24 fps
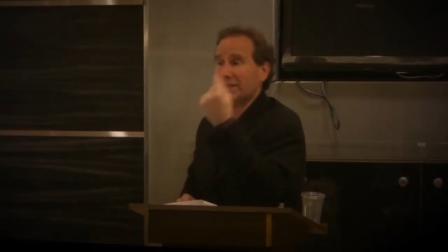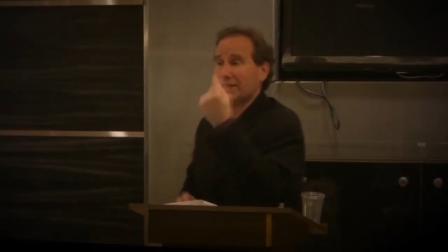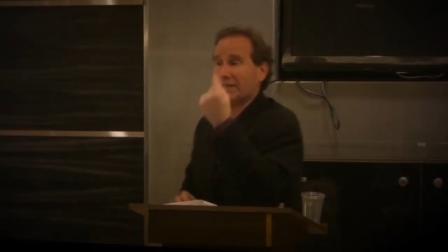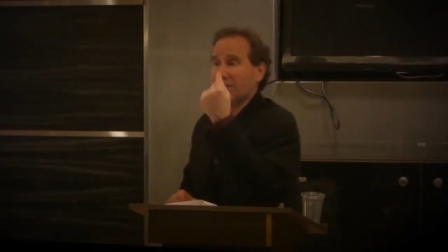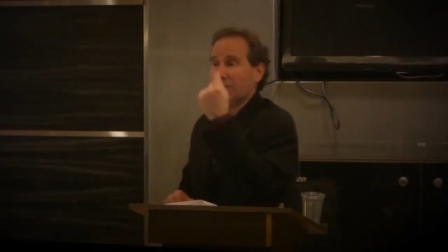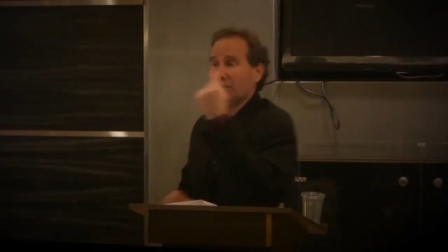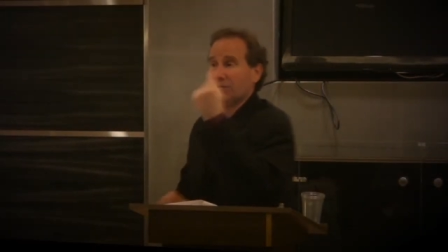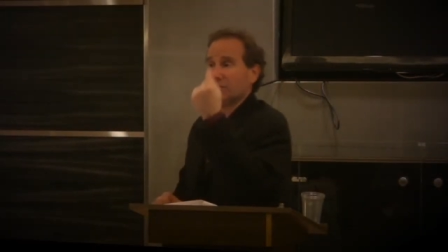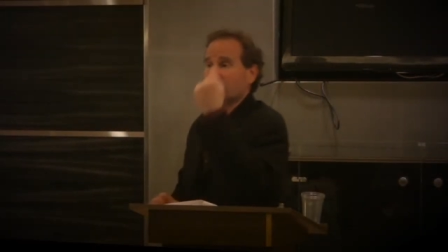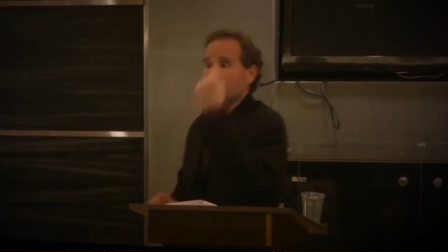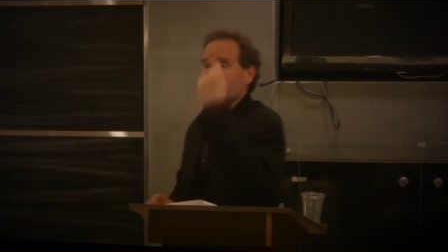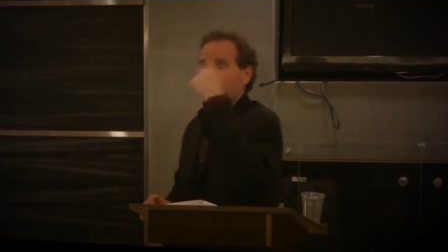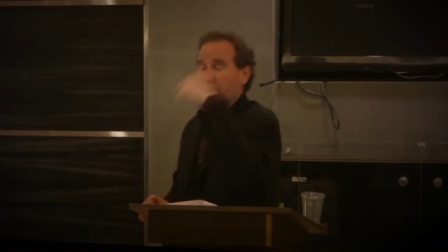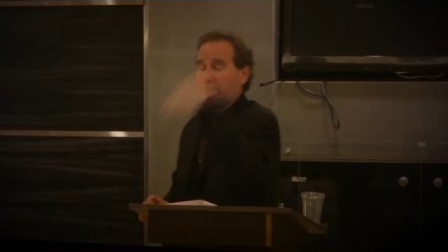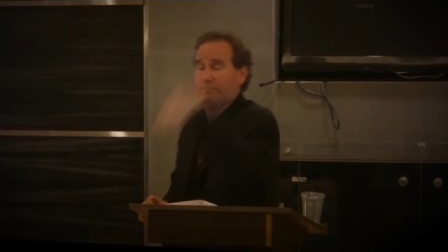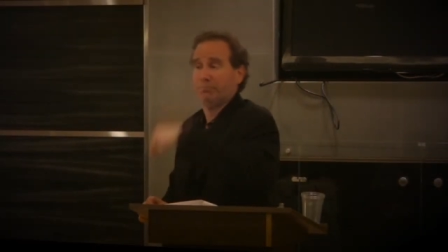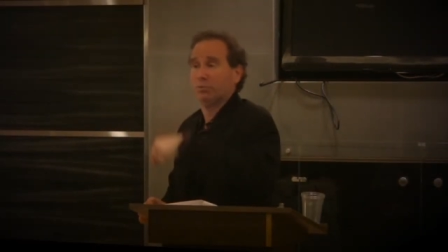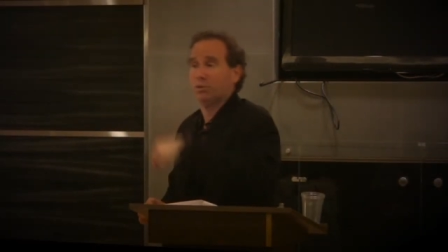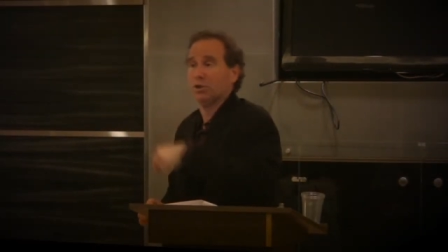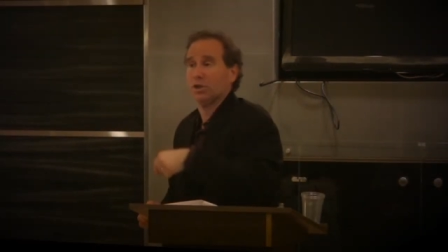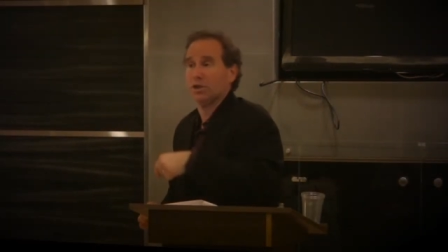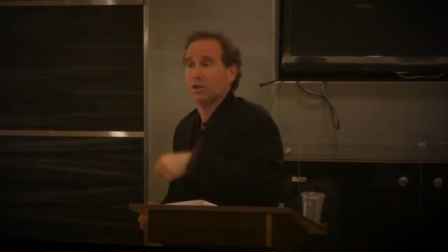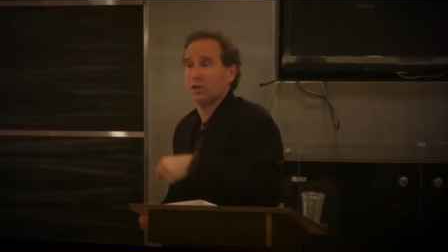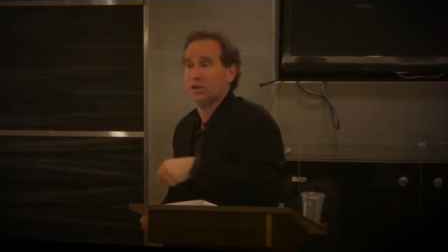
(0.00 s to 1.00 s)
a character in a
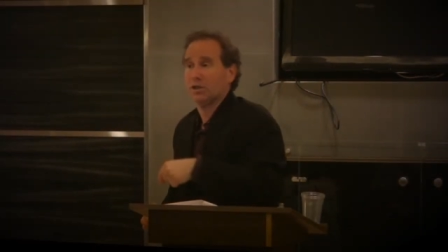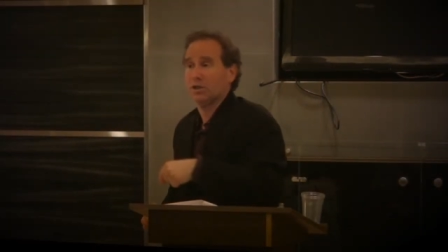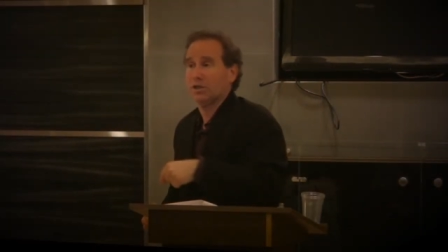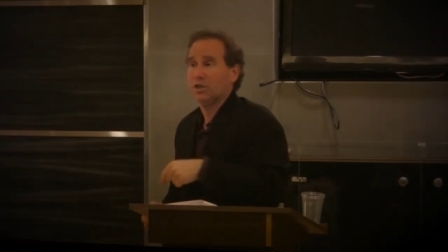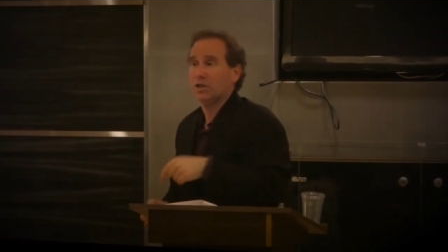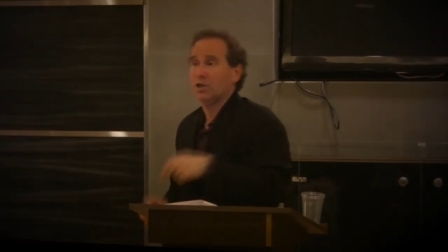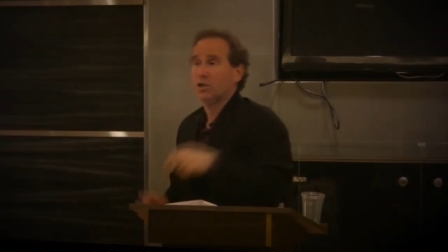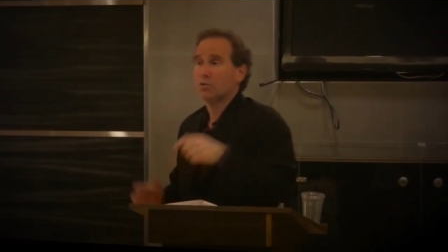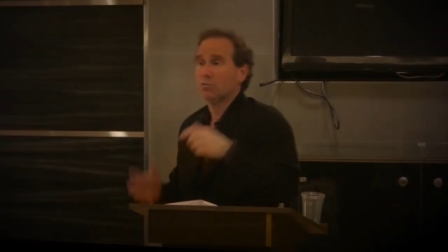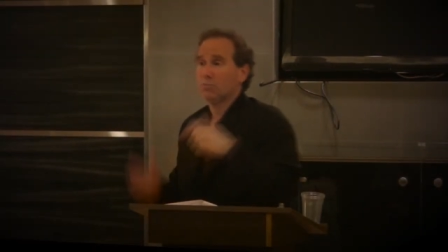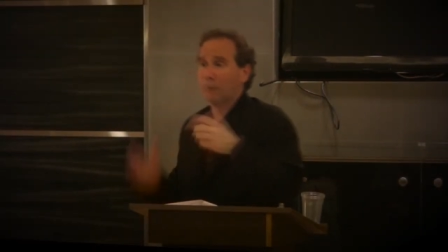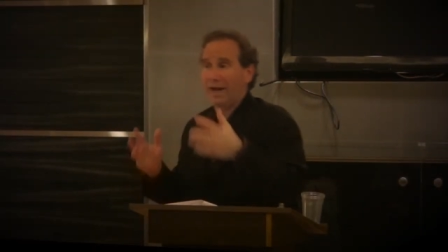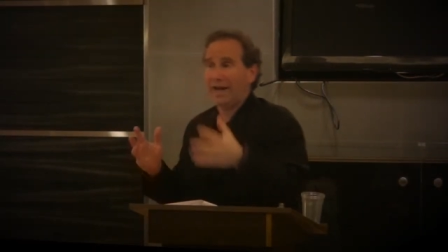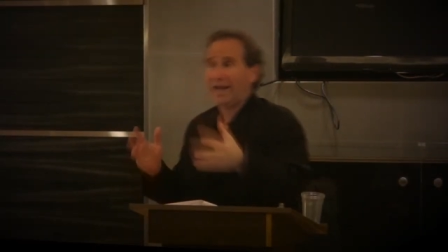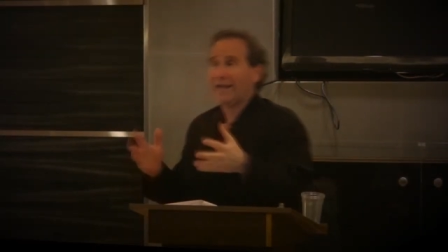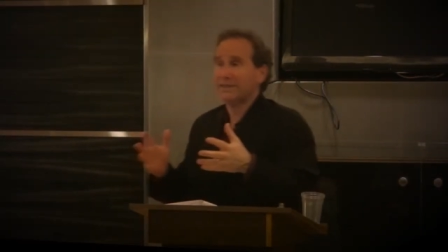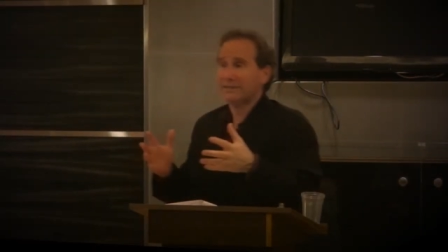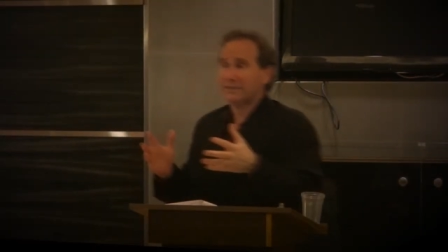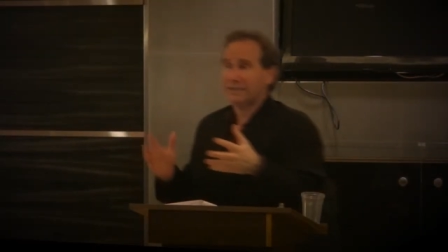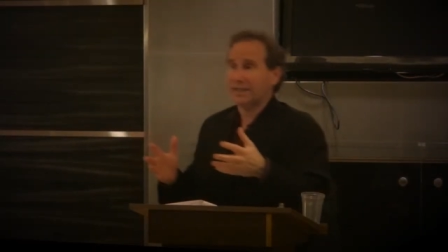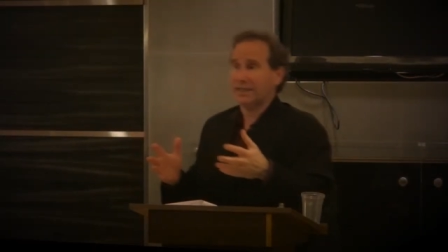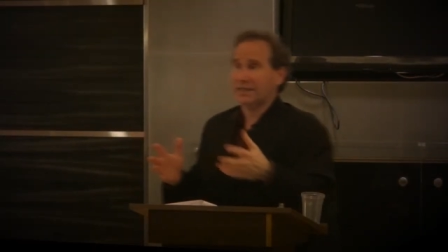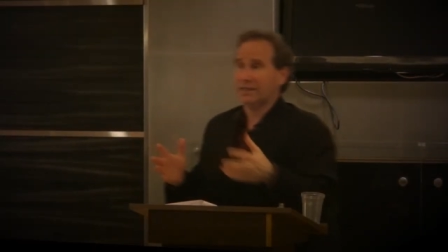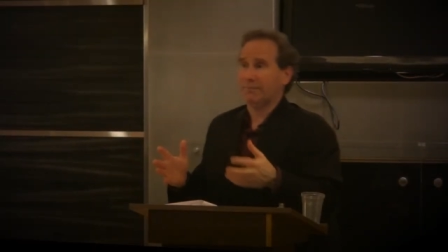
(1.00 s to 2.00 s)
book
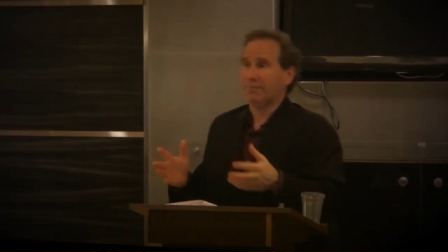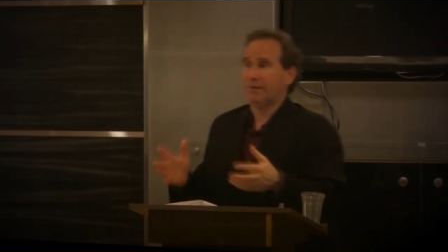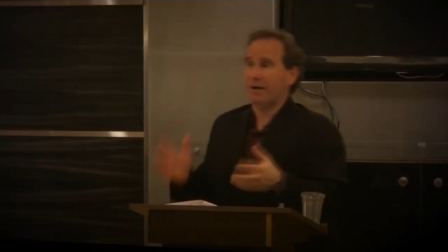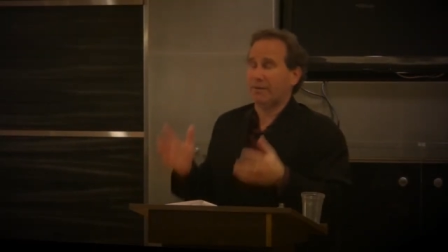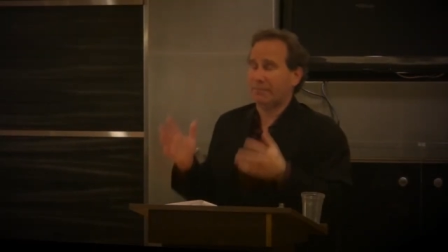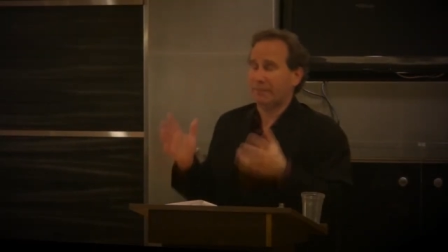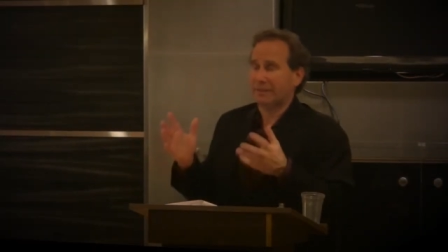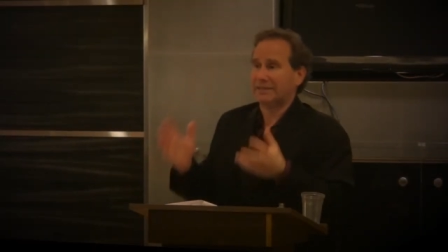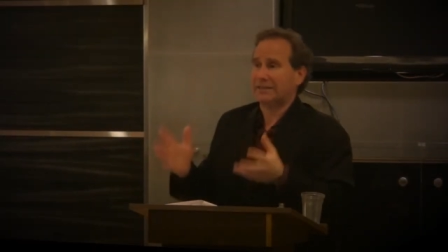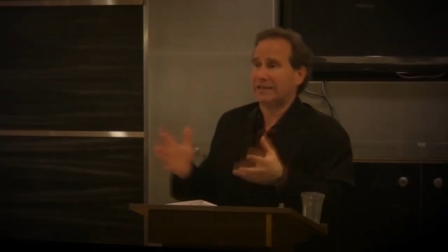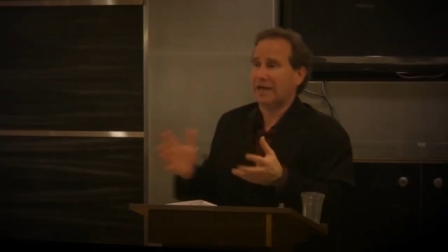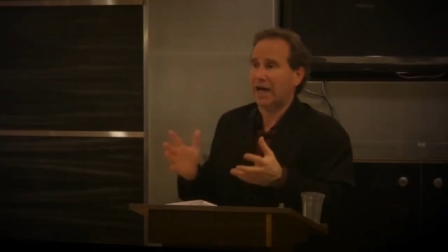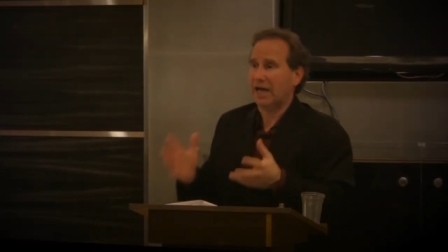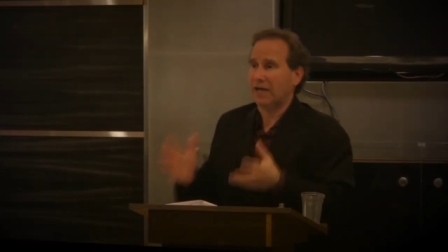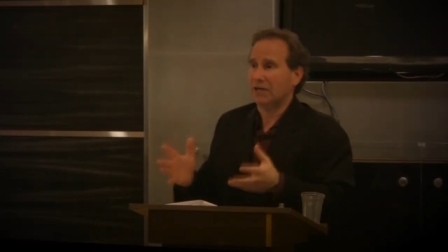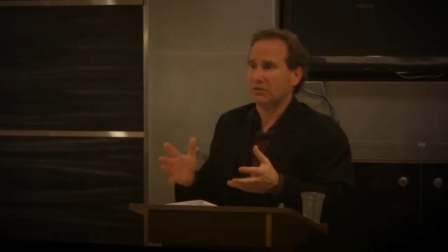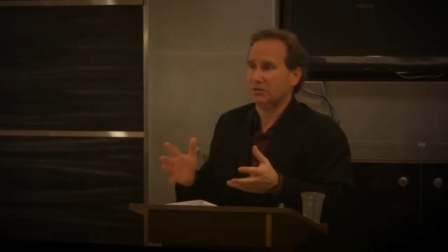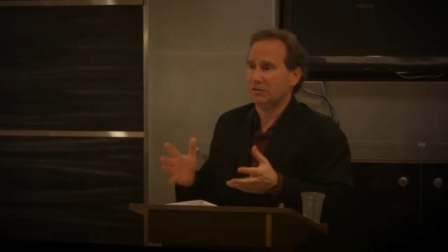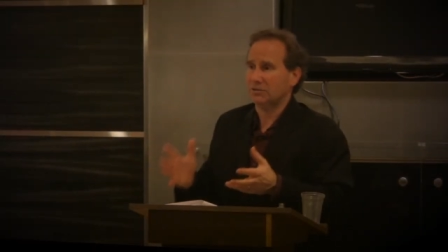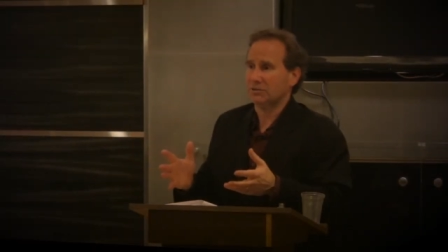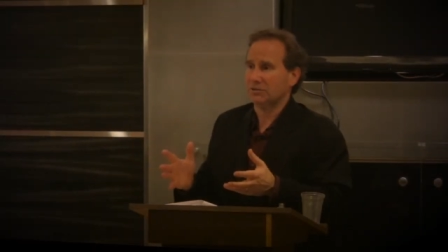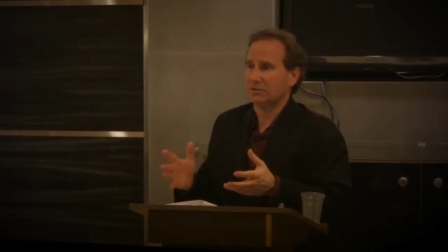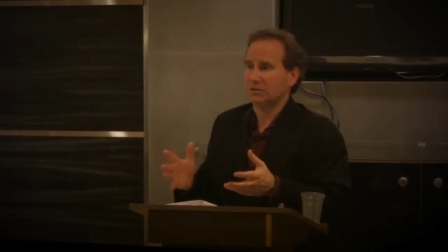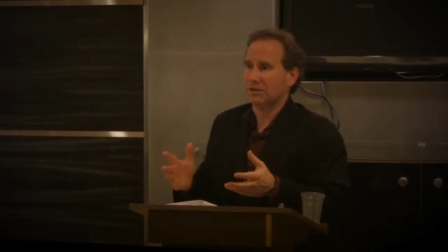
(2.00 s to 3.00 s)
ranting about
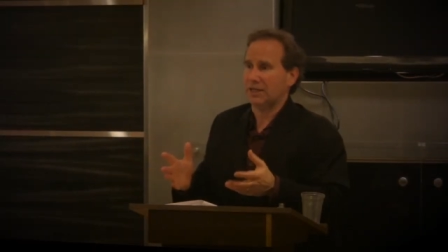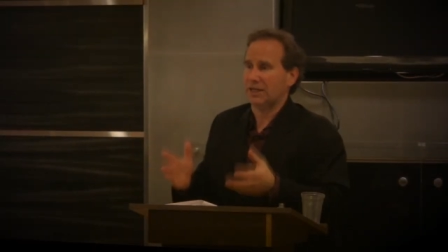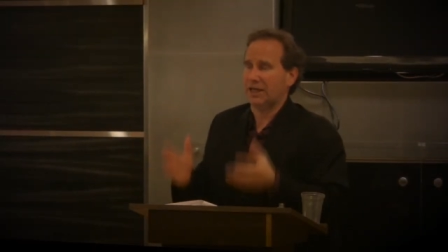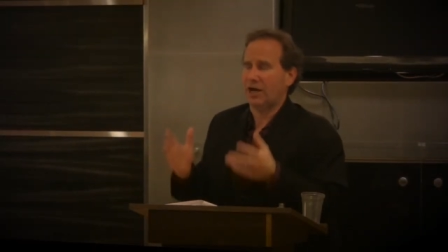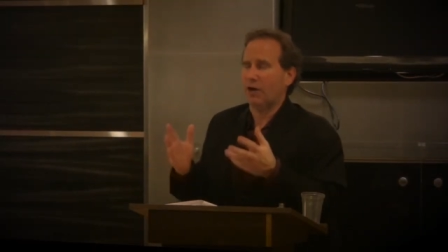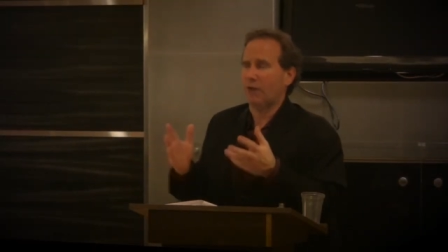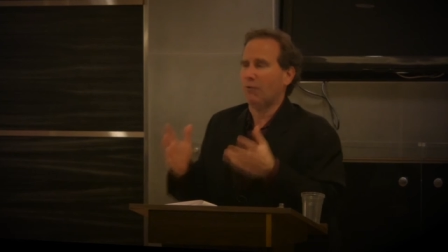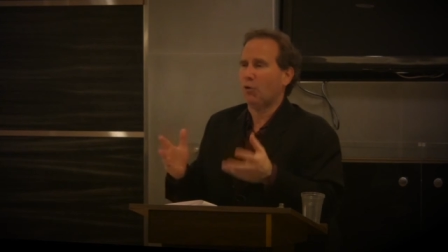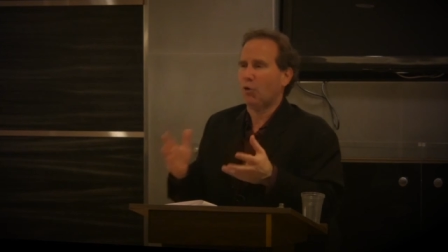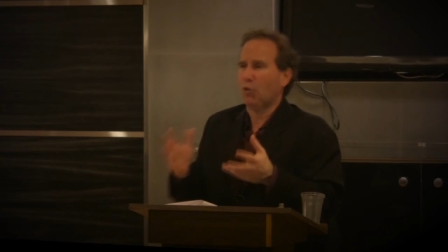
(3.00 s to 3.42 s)
McDonald's and how